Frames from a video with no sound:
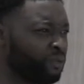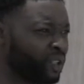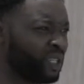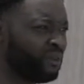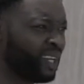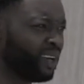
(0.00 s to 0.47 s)
in
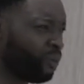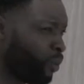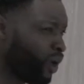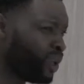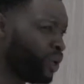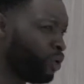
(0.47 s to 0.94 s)
front of you
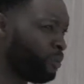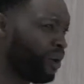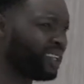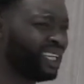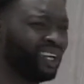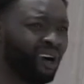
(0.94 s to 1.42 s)
while your
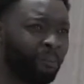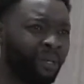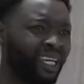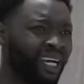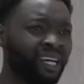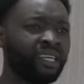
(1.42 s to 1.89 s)
pocket got
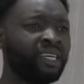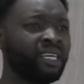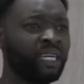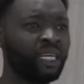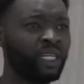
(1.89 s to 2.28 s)
bigger?